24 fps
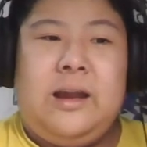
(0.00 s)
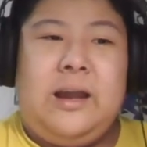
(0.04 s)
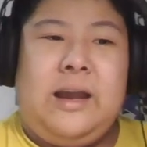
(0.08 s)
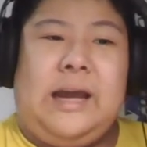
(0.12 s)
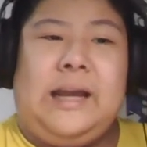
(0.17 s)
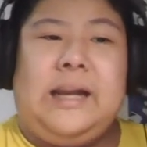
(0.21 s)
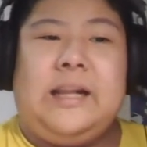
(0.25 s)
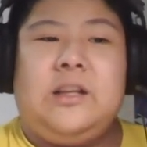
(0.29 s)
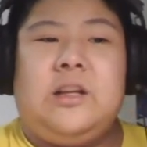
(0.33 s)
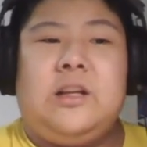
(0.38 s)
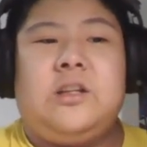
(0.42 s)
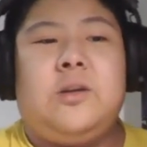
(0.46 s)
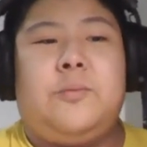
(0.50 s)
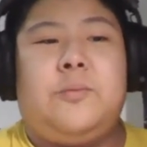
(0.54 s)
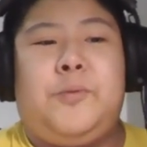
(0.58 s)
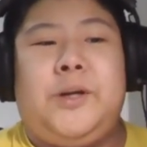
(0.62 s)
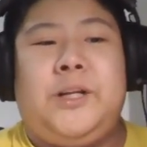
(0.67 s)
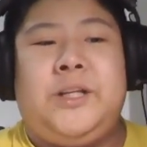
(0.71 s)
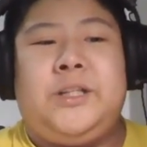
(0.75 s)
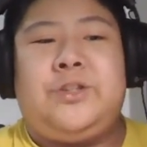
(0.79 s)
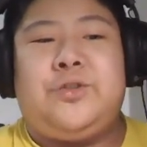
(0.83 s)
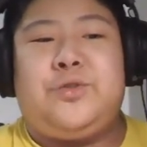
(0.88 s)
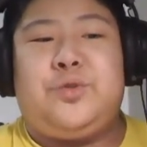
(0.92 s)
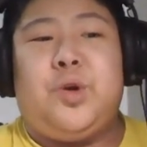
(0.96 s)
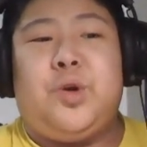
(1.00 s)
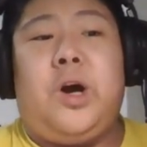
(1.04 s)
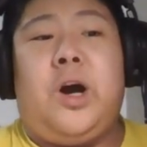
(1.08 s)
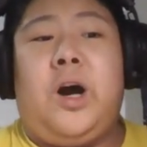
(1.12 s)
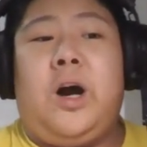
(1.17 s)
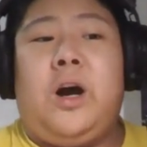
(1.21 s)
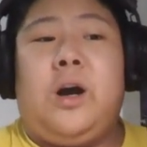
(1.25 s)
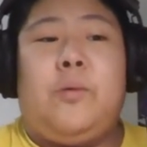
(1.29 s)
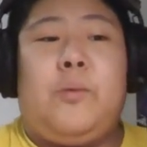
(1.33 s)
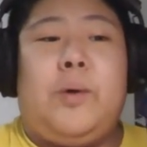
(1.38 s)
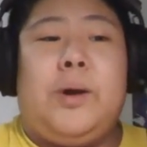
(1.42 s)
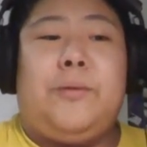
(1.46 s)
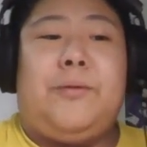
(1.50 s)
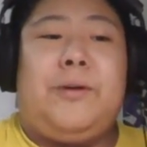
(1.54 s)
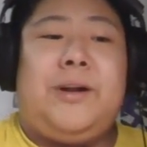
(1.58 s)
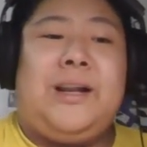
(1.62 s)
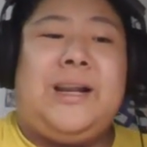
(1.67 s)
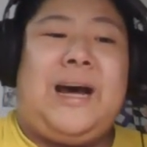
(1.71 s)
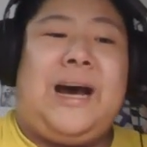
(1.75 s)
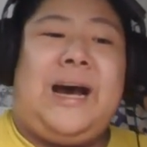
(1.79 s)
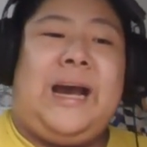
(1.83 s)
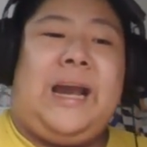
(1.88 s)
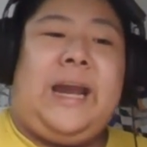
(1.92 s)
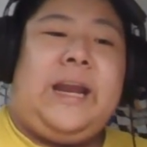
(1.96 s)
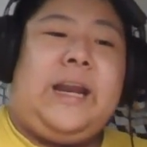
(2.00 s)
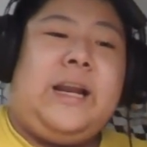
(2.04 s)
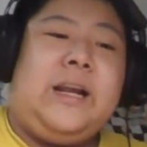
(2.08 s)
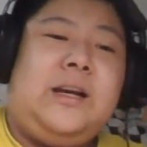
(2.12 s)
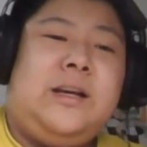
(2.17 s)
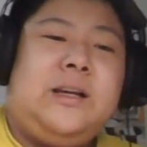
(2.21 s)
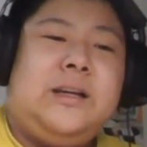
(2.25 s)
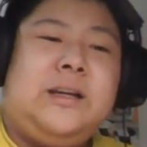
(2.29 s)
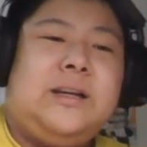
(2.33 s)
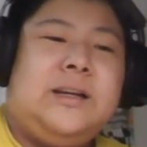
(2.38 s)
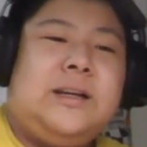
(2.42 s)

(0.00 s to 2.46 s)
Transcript: And it's also pretty strong, 119.